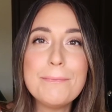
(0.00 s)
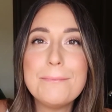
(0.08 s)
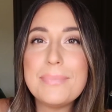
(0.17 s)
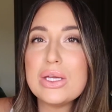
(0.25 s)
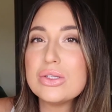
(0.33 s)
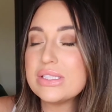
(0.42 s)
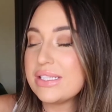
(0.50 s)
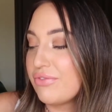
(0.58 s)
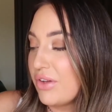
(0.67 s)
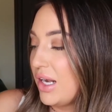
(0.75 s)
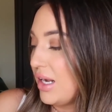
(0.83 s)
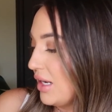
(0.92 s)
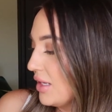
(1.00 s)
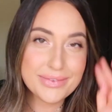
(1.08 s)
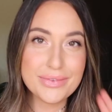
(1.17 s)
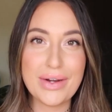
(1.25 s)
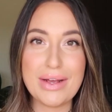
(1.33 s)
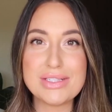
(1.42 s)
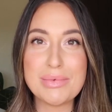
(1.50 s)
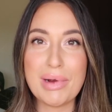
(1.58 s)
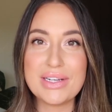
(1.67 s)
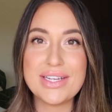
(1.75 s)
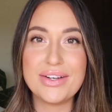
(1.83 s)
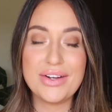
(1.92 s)
beautiful. When I was a
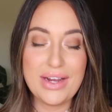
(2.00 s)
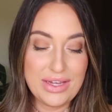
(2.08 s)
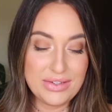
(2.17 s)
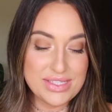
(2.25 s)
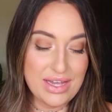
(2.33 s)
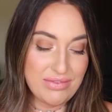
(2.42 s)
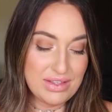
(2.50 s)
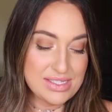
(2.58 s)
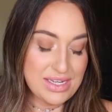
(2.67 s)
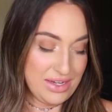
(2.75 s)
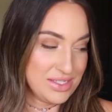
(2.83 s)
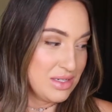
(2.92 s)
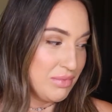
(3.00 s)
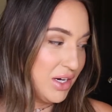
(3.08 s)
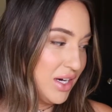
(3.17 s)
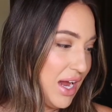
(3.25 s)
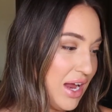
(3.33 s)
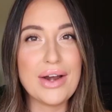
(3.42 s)
bartender, I used to have this customer.